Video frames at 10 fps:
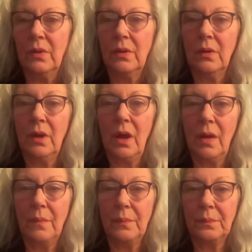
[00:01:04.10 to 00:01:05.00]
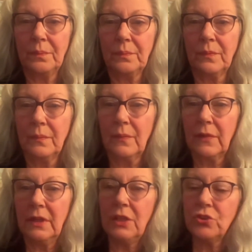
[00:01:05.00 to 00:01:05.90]
Uh,
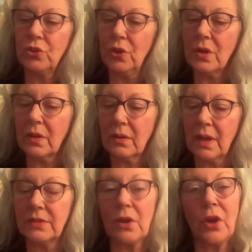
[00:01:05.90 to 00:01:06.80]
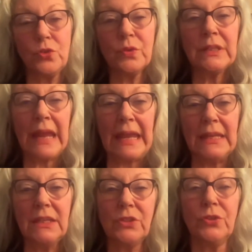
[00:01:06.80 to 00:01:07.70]
each Nook has
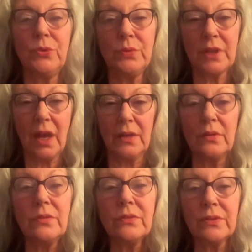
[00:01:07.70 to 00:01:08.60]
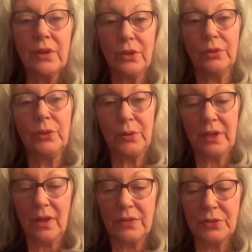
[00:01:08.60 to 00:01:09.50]
182 titles
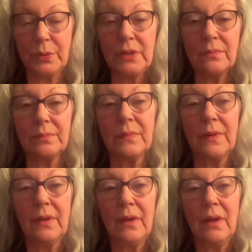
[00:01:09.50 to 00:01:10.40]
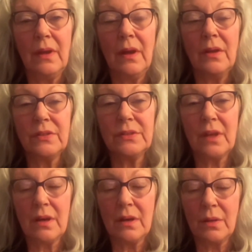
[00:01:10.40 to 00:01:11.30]
loaded onto it.
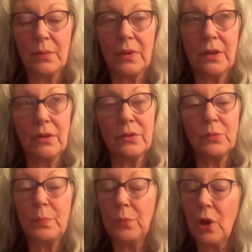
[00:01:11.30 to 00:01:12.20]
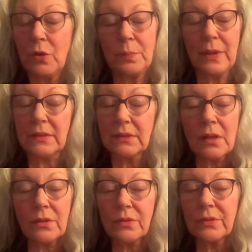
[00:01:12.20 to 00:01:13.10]
Uh, their current
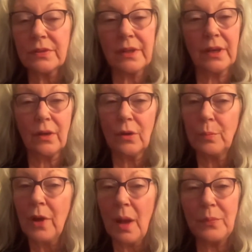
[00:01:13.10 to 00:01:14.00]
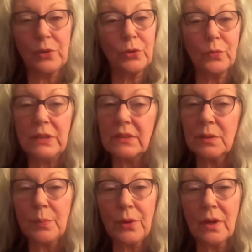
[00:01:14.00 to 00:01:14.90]
bestsellers, their popular
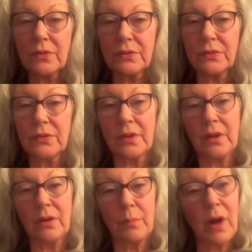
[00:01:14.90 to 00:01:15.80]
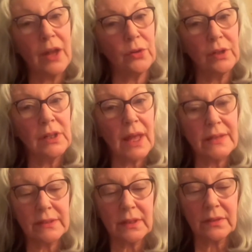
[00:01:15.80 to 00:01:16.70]
recent books, their modern
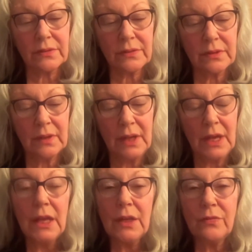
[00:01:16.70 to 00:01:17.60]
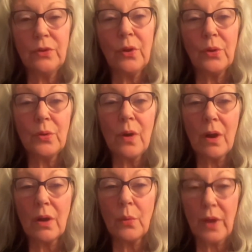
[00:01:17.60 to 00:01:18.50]
classics. If you go to
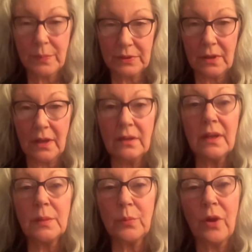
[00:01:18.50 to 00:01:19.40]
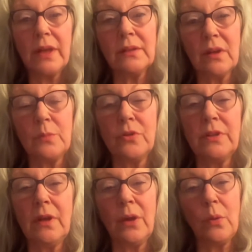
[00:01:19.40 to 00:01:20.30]
our website at
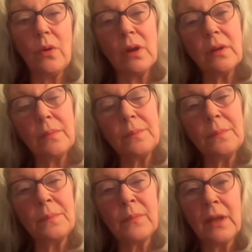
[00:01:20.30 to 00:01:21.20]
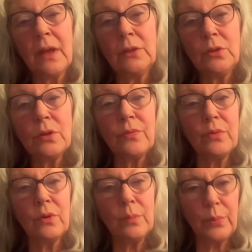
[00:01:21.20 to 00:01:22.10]
bryantlibrary.org and look
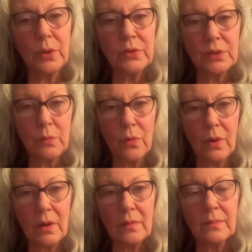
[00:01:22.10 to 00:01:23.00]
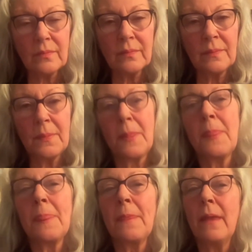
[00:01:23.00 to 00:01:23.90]
for Books and More,
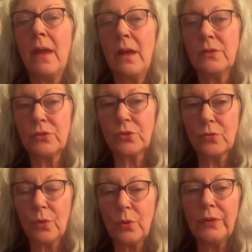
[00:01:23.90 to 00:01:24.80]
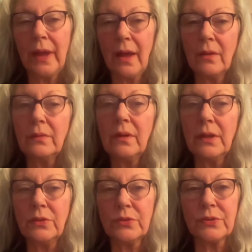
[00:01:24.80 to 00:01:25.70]
uh, scroll down
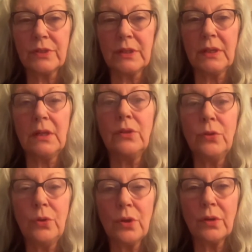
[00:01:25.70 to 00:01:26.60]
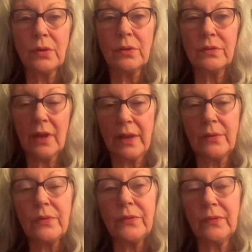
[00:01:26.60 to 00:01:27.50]
and you'll see Nook
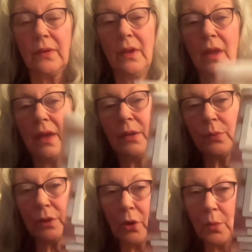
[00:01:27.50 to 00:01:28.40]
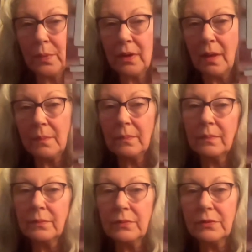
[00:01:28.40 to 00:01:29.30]
titles and it will open up
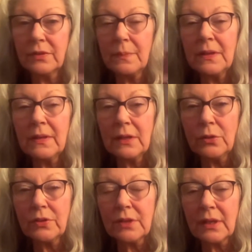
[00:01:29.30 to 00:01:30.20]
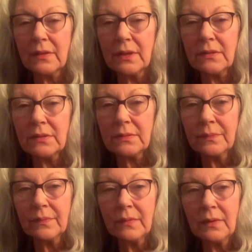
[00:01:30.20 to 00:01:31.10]
to something that looks like this
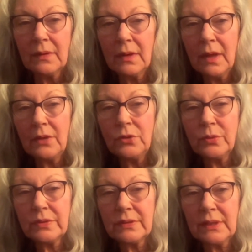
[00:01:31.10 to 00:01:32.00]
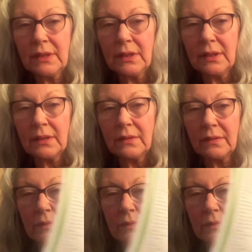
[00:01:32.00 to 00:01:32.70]
and you will see in it